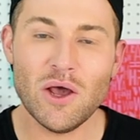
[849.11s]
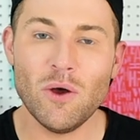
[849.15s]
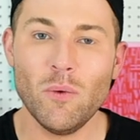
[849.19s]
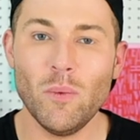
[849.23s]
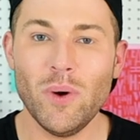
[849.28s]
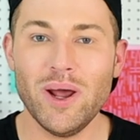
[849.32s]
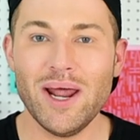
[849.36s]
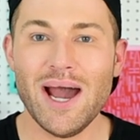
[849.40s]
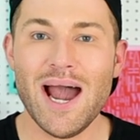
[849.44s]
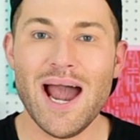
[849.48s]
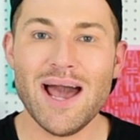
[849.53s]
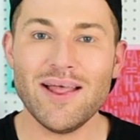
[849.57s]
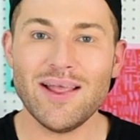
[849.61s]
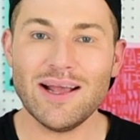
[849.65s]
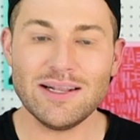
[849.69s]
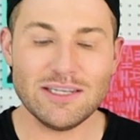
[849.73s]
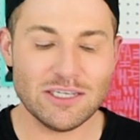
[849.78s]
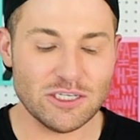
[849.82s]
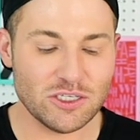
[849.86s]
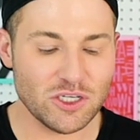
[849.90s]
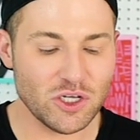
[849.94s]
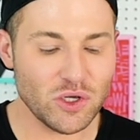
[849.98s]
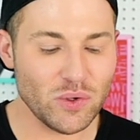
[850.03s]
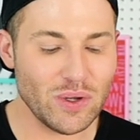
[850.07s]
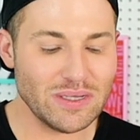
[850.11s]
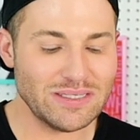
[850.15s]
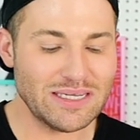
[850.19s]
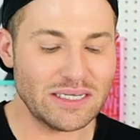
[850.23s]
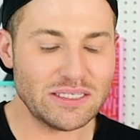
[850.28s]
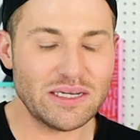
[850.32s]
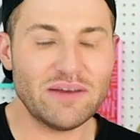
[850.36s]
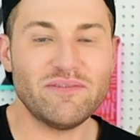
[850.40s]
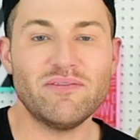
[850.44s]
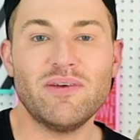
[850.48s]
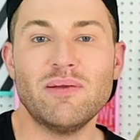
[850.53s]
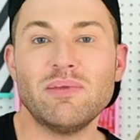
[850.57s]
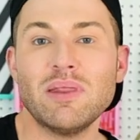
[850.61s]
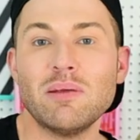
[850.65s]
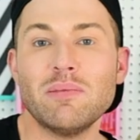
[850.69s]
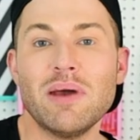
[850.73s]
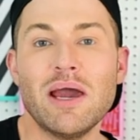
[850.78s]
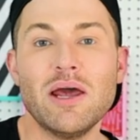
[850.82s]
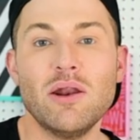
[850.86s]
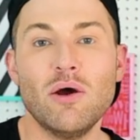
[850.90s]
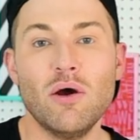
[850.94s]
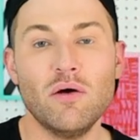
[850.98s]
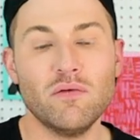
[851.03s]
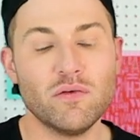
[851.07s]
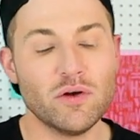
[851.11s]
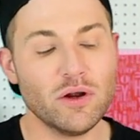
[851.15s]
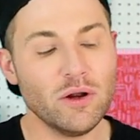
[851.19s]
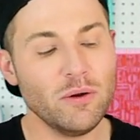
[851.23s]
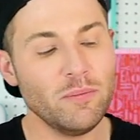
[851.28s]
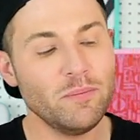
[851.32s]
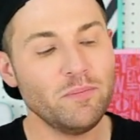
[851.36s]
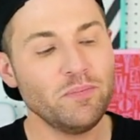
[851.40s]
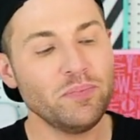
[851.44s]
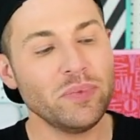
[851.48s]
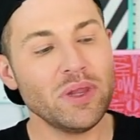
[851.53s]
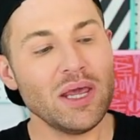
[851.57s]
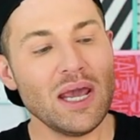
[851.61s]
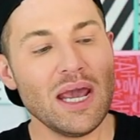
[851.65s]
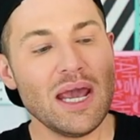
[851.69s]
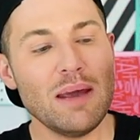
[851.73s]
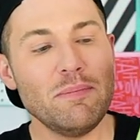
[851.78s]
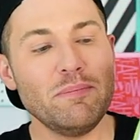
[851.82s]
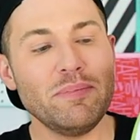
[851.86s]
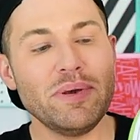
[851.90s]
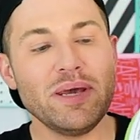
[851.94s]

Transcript: what I like to do is actually flip the mat over and